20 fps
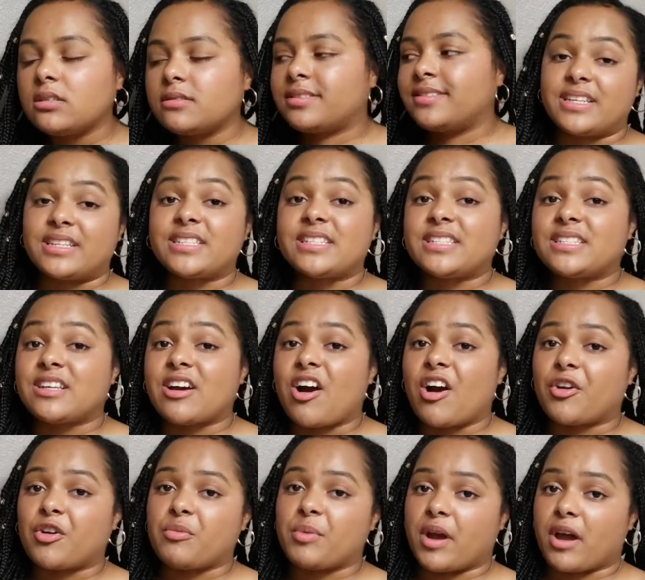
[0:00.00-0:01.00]
This is an
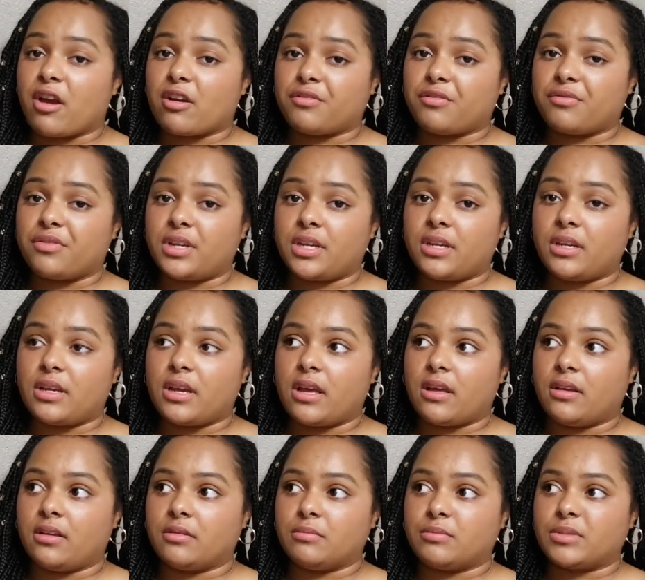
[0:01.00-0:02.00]
autobiography
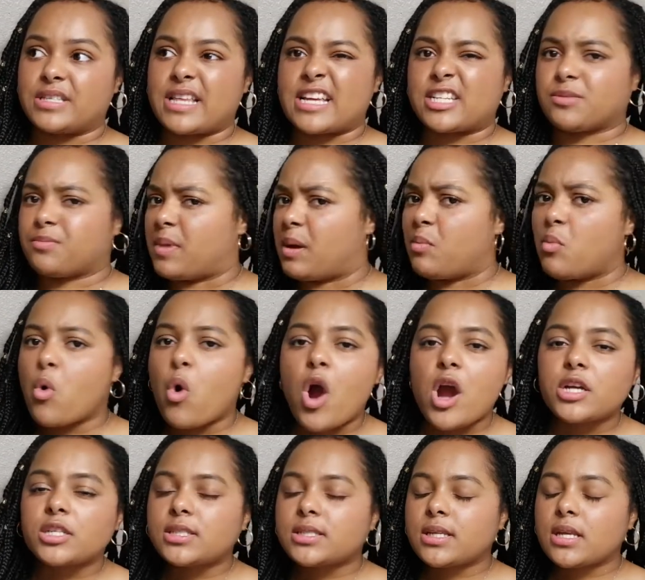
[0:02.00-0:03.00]
um, slash
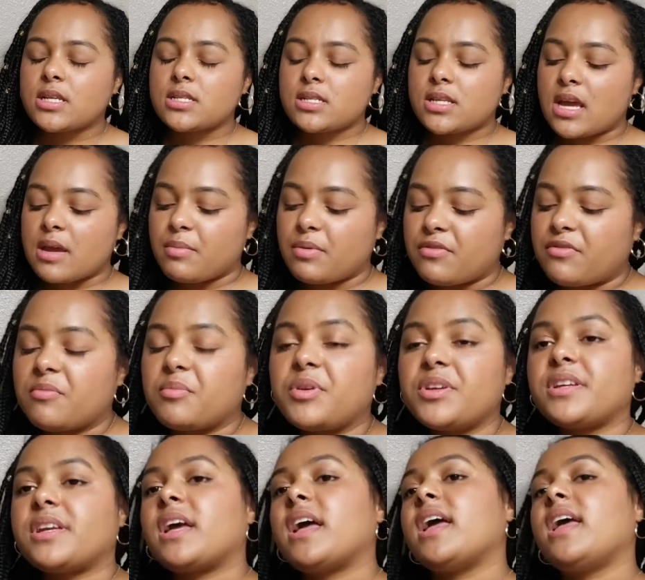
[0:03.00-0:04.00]
memoirs type of
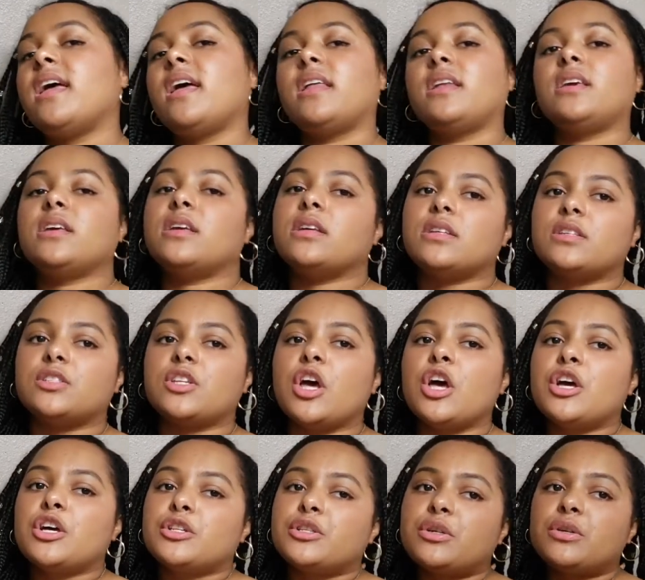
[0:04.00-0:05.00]
book and it is
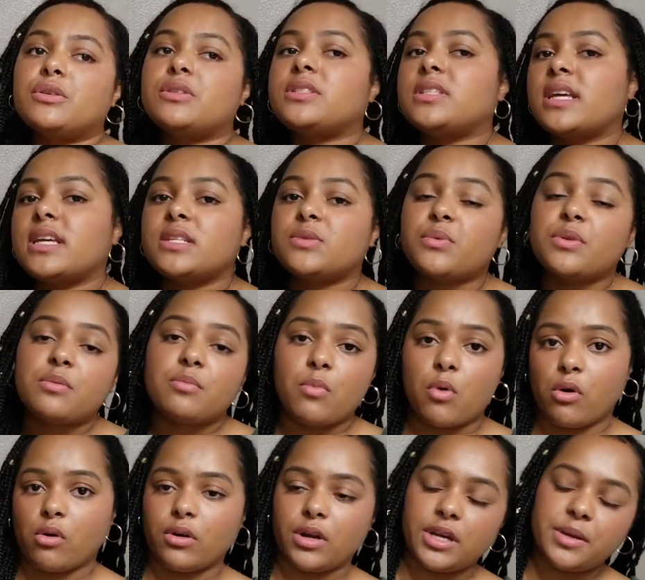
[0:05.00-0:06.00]
Tuesdays with
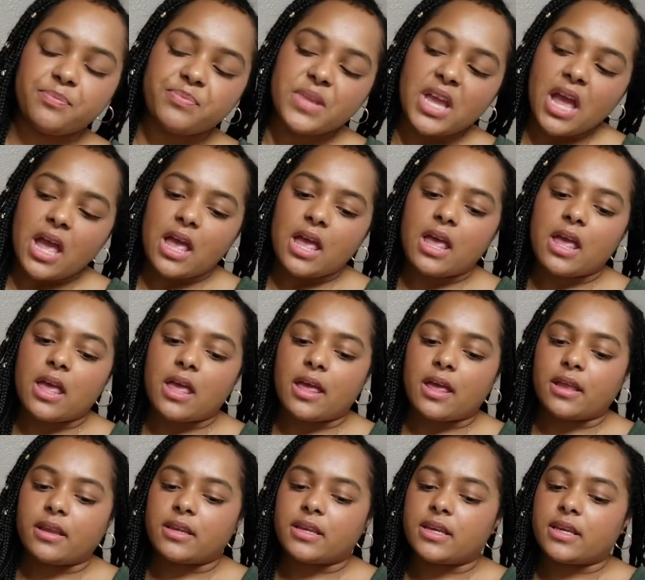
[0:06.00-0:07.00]
Morrie
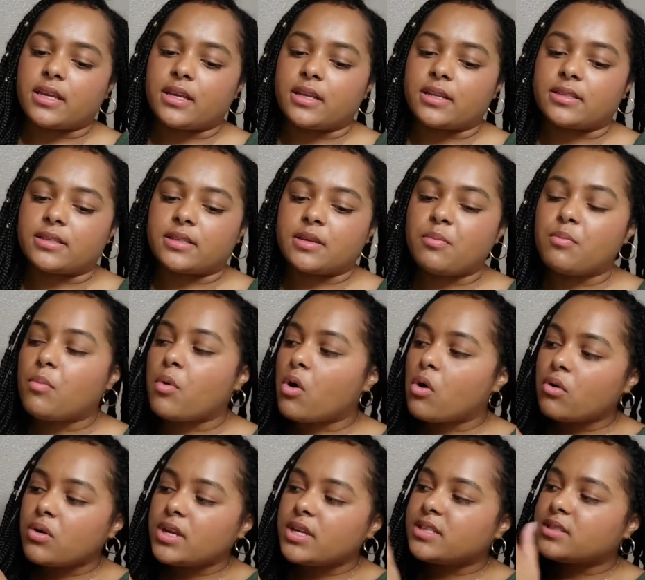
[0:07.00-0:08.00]
and it's
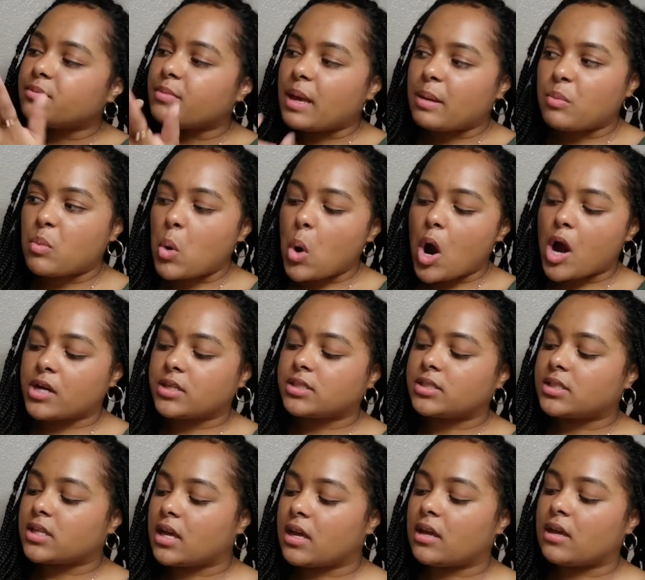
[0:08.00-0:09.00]
Morrie's memoirs.
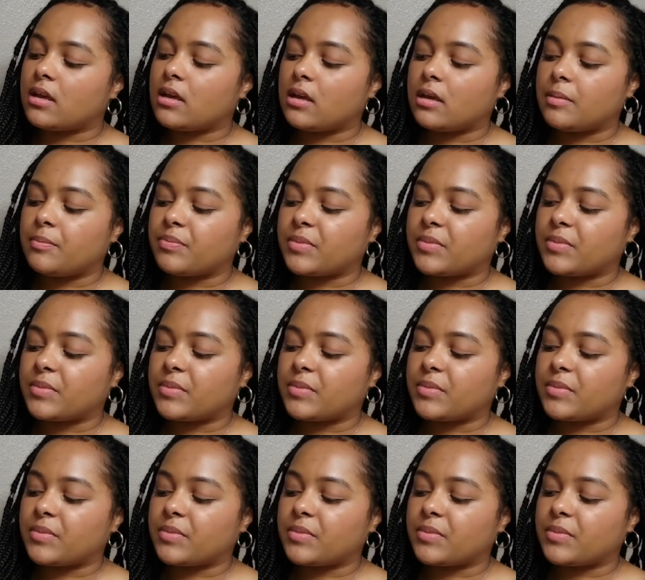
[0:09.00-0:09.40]
Um,